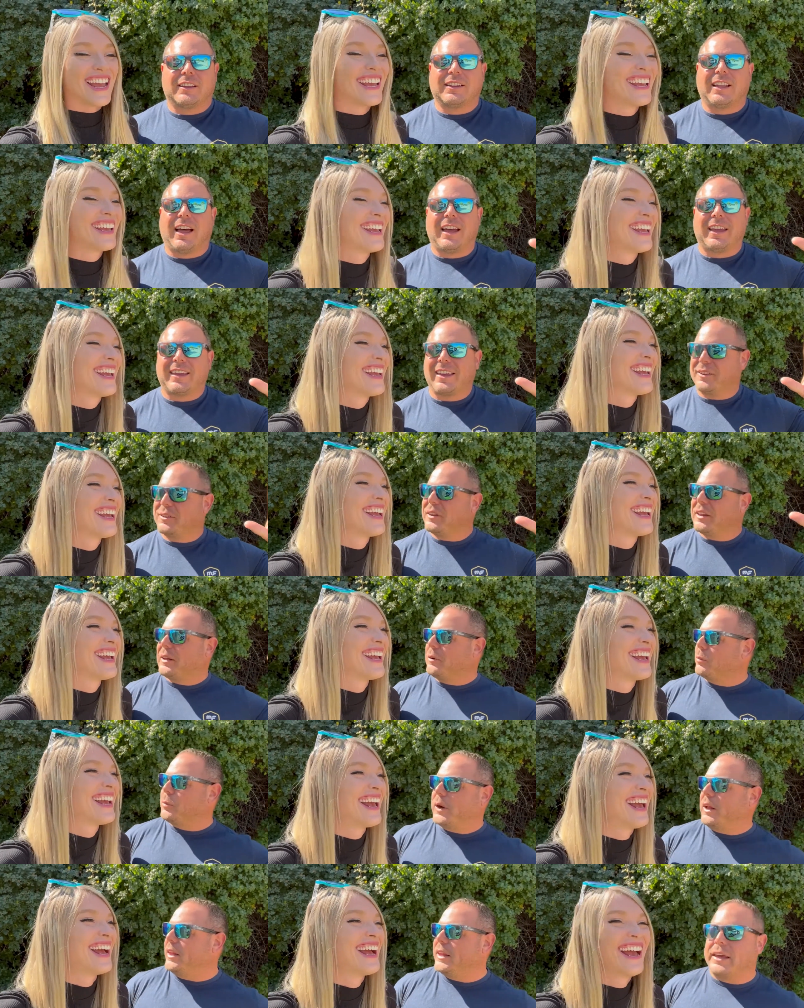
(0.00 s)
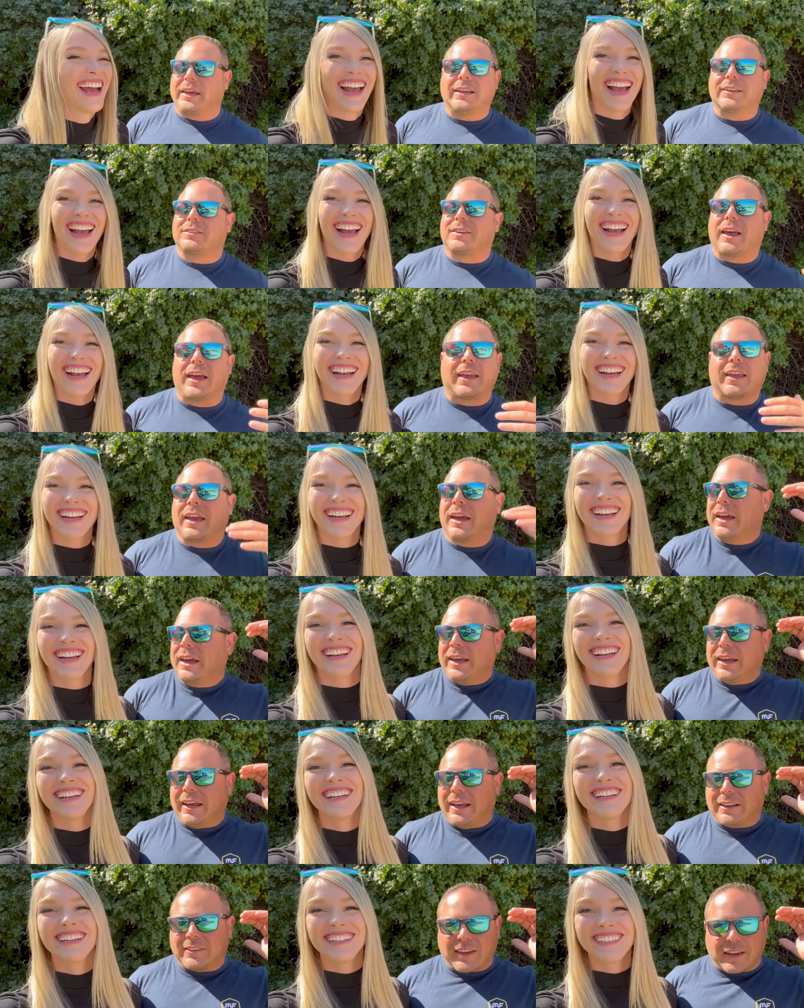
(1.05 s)
Speaker 1: like it, it really is like
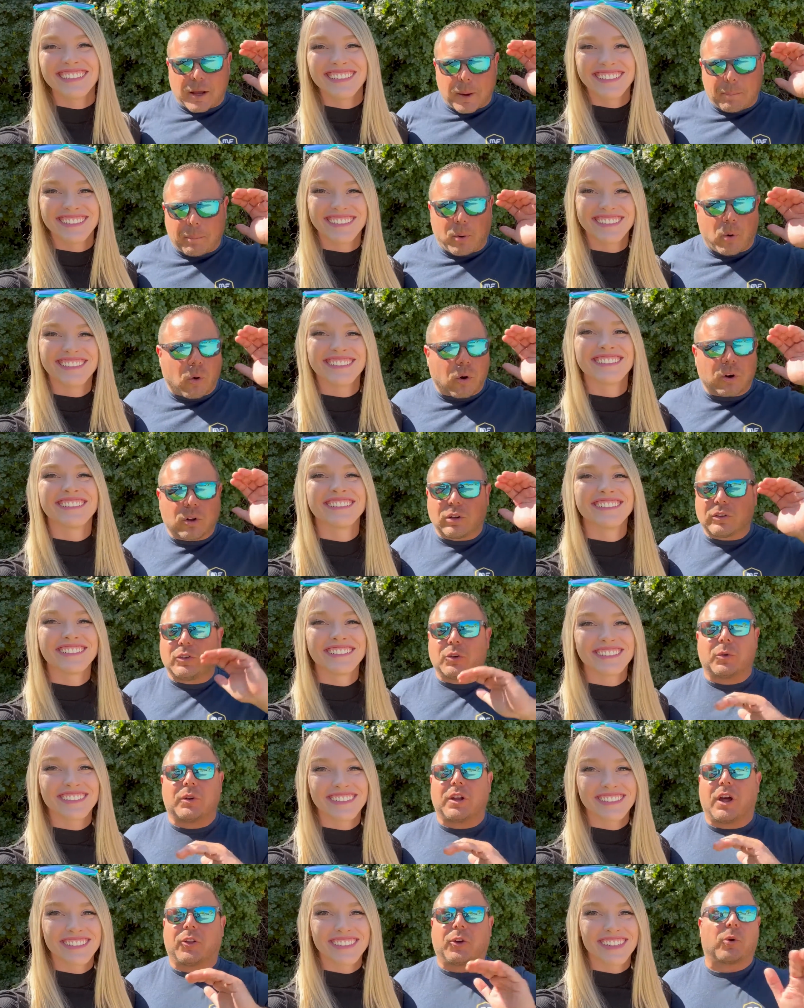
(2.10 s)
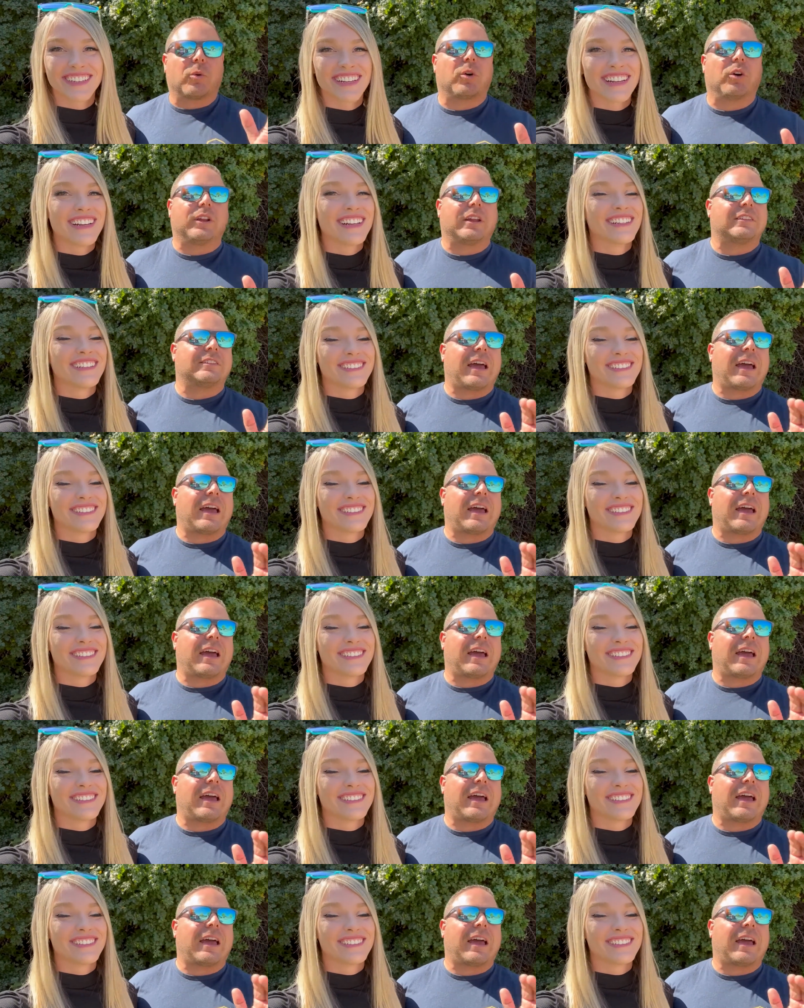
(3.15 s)
it's like a portal to another world. It's